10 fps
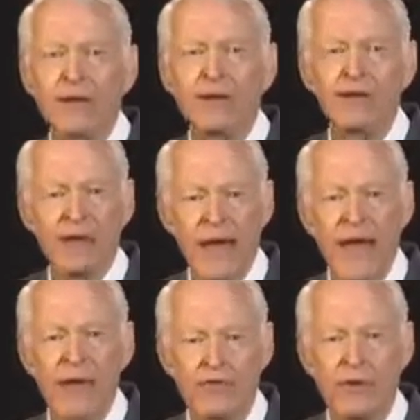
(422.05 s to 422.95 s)
and you can
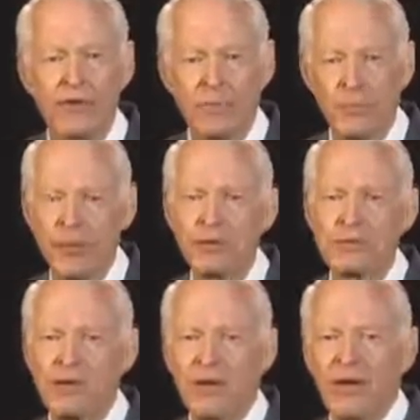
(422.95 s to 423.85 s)
have those
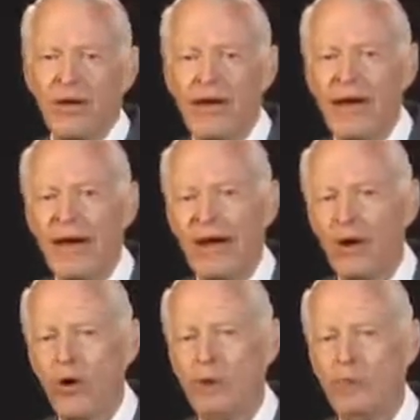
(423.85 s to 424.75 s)
books. And
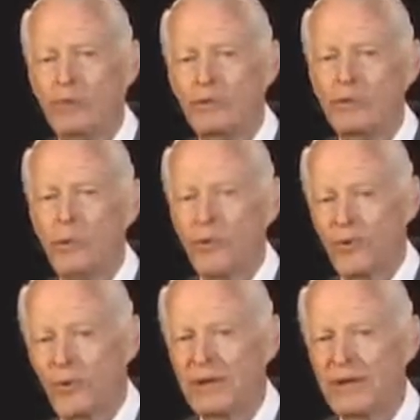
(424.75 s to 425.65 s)
I hope that you
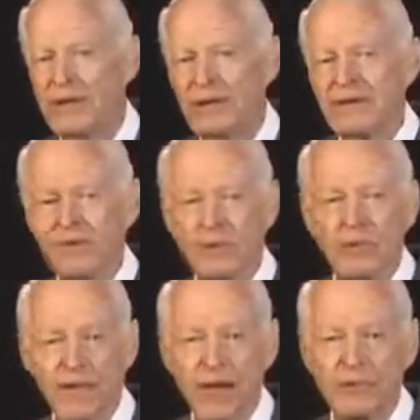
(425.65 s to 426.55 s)
will read
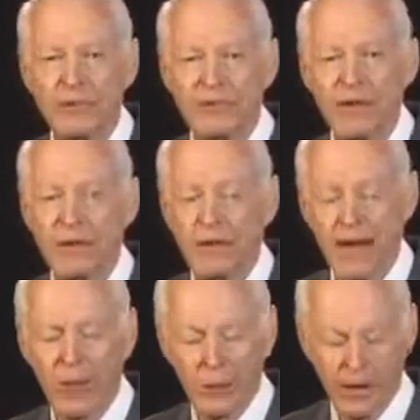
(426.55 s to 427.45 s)
some chapters there
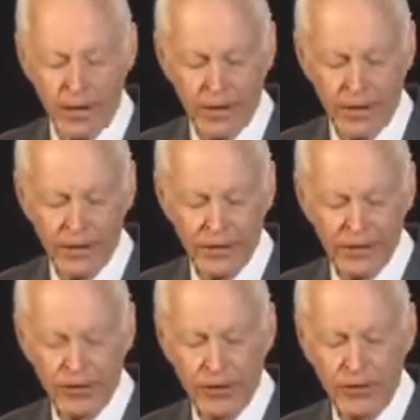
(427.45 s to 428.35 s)
that I'll be
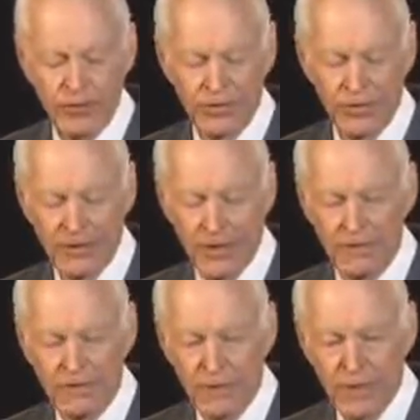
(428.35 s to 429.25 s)
relating to on
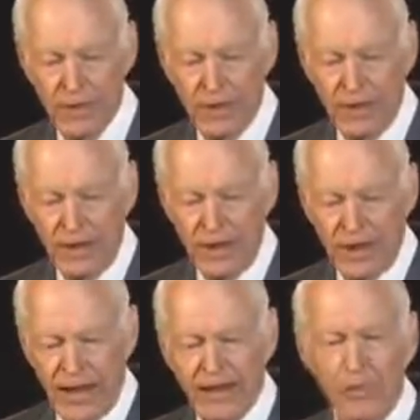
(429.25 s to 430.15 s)
today.
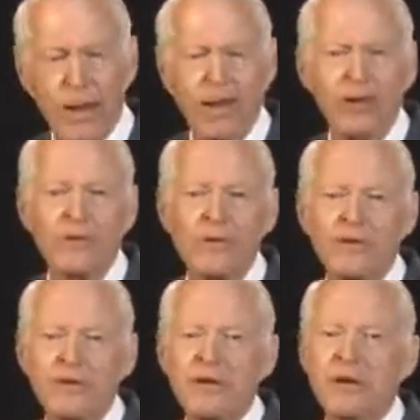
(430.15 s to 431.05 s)
I look back over
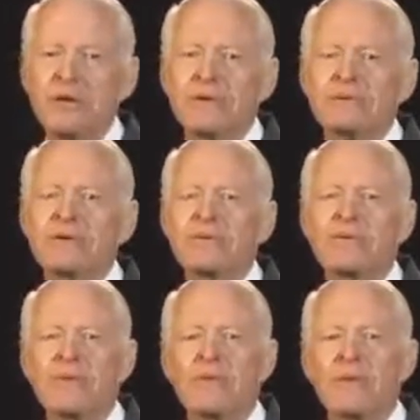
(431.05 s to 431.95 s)
these years,
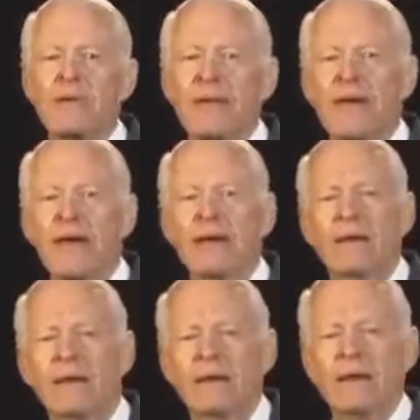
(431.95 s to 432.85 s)

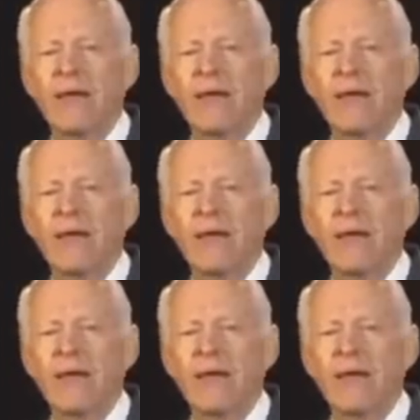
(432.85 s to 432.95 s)
and